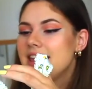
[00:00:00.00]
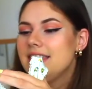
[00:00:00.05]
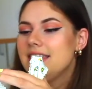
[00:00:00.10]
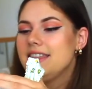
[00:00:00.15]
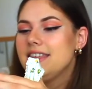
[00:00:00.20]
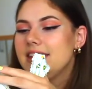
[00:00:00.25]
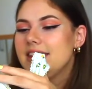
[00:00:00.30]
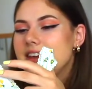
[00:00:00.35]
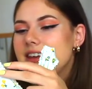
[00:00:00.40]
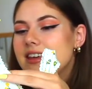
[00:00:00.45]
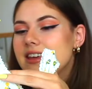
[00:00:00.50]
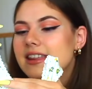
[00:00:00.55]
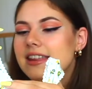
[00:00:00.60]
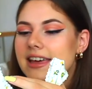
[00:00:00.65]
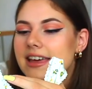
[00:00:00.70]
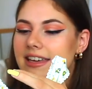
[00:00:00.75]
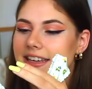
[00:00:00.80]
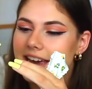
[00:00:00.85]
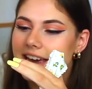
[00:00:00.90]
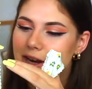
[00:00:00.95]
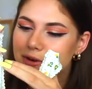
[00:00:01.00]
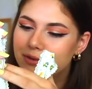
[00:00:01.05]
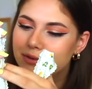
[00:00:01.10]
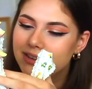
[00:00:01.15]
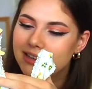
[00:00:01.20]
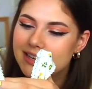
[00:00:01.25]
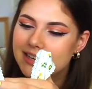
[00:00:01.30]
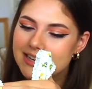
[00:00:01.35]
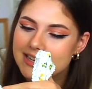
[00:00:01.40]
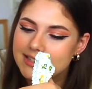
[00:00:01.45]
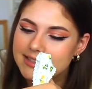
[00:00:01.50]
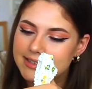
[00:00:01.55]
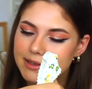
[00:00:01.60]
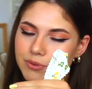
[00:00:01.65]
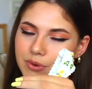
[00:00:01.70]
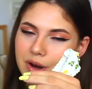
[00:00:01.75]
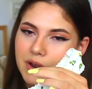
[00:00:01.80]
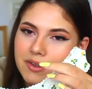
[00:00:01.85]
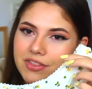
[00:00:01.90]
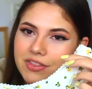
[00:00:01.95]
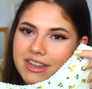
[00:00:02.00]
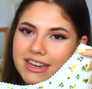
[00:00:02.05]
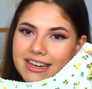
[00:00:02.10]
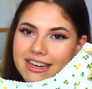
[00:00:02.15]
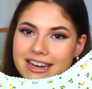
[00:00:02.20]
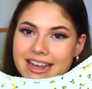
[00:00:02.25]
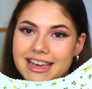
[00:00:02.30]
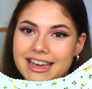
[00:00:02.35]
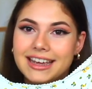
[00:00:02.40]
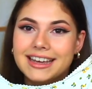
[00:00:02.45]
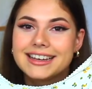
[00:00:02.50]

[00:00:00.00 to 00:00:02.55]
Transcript: the like kind of lace around the neck.